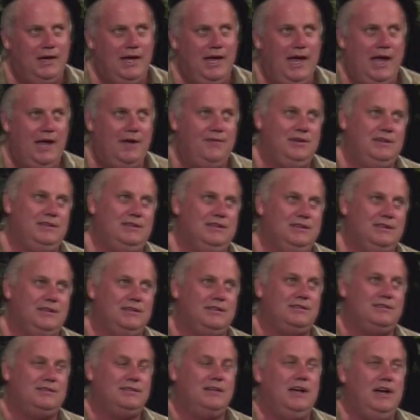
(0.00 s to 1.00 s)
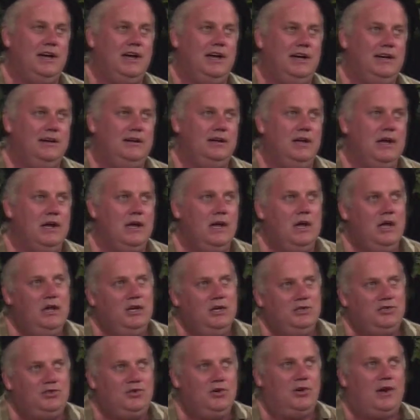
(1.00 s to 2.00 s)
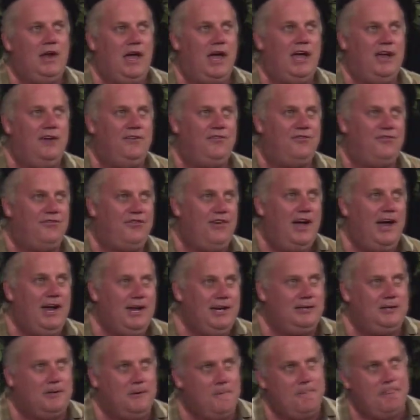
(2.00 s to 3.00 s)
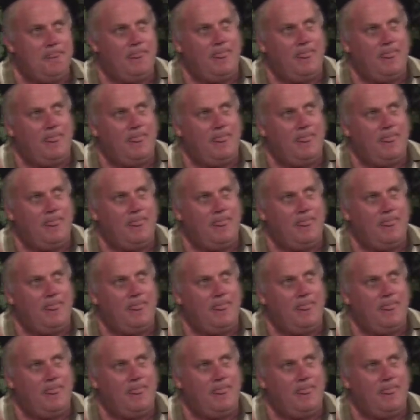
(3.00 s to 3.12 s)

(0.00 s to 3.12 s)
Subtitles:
having to decide, should I fight